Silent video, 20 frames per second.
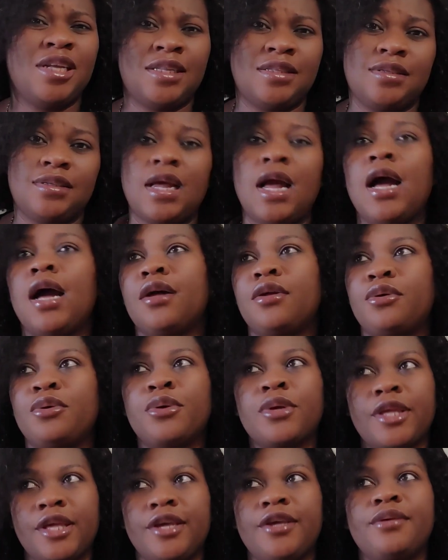that
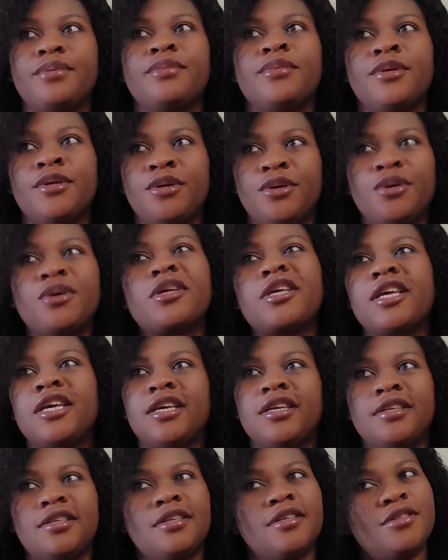okay,
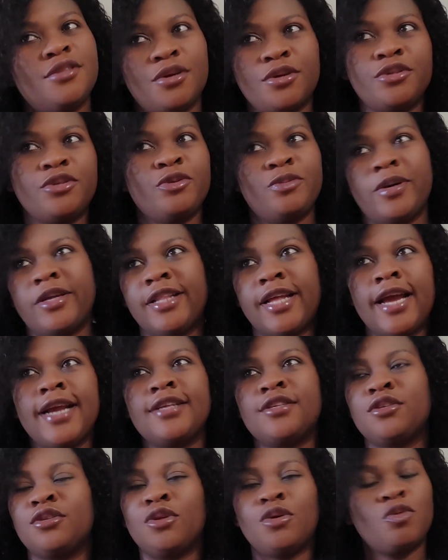you don't
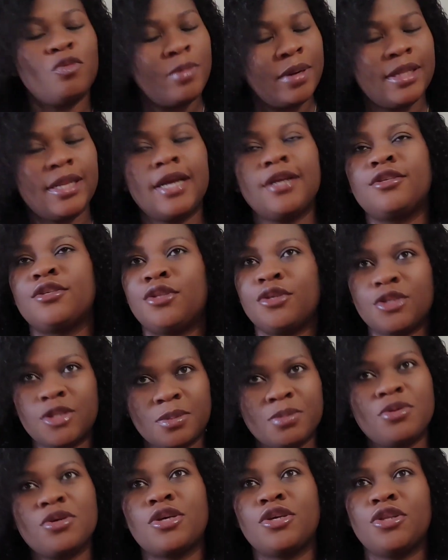humanize, you don't
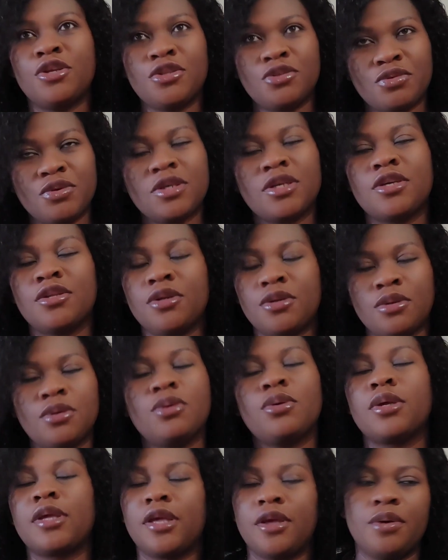smoke, you don't drink,
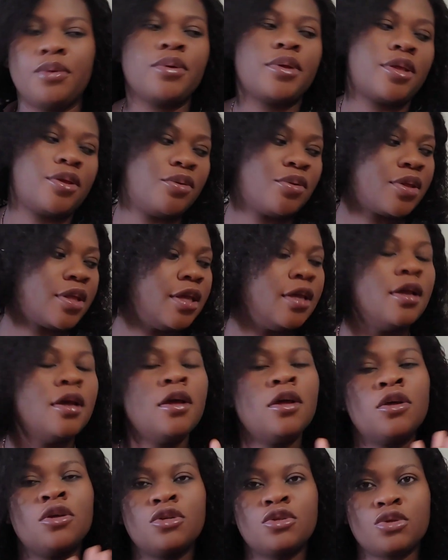okay.
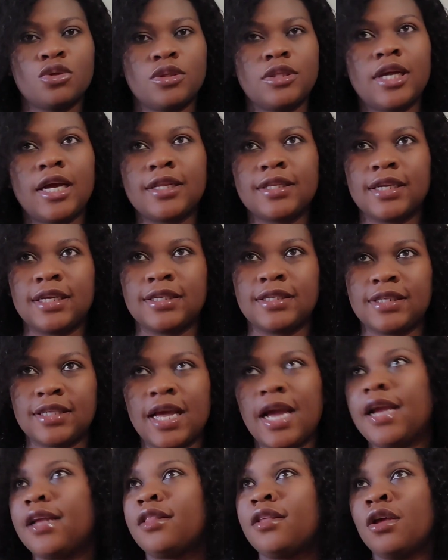So that
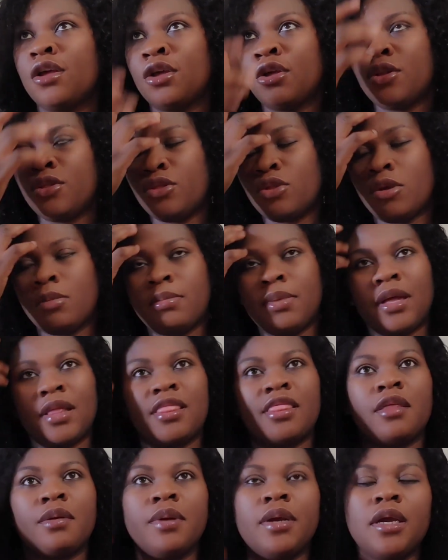aside, number
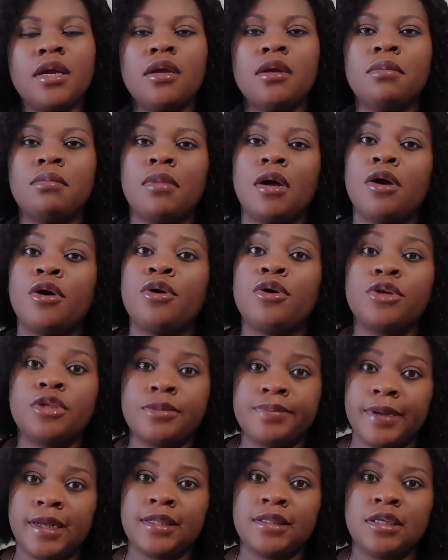three, my
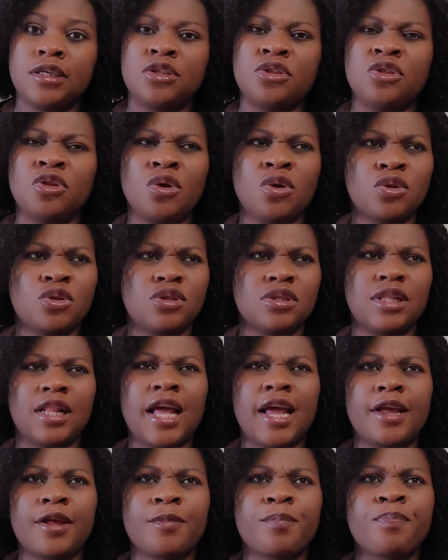husband did not,
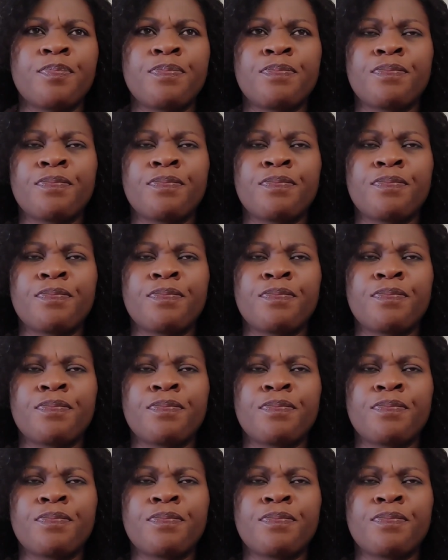like,